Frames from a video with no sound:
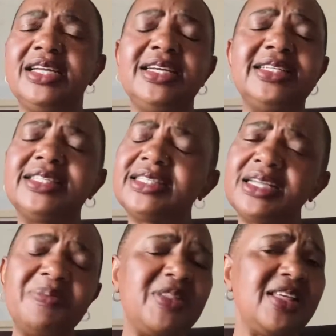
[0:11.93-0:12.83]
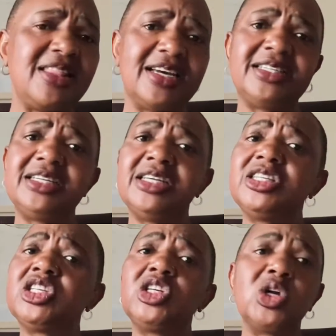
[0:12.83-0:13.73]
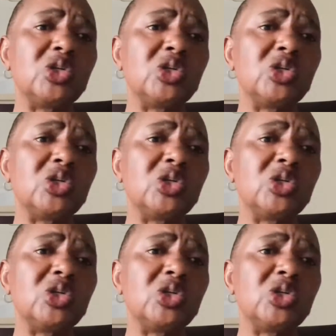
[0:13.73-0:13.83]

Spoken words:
is something that is not